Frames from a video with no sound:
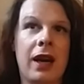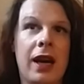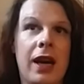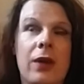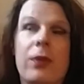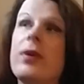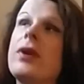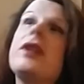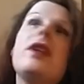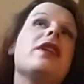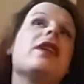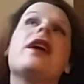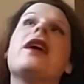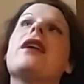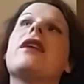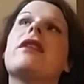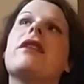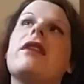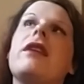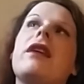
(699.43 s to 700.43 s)
I really
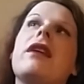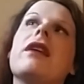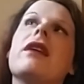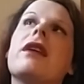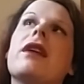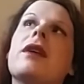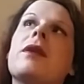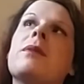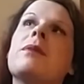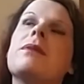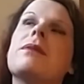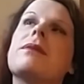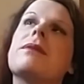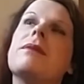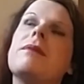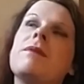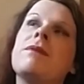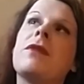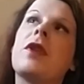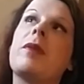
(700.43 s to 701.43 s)
like the
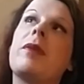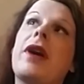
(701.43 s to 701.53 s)
the